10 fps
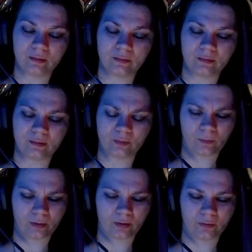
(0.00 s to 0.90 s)
the
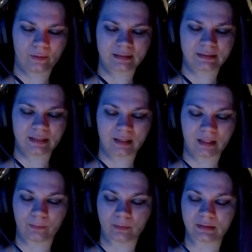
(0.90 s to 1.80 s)
one who had said
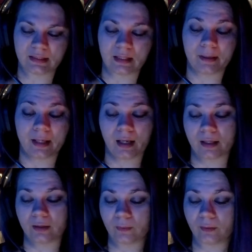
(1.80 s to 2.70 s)
he would stay
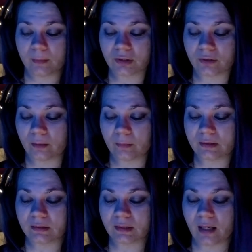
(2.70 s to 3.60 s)
behind with Mr. and
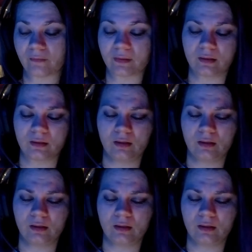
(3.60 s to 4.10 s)
Mrs. Ivan.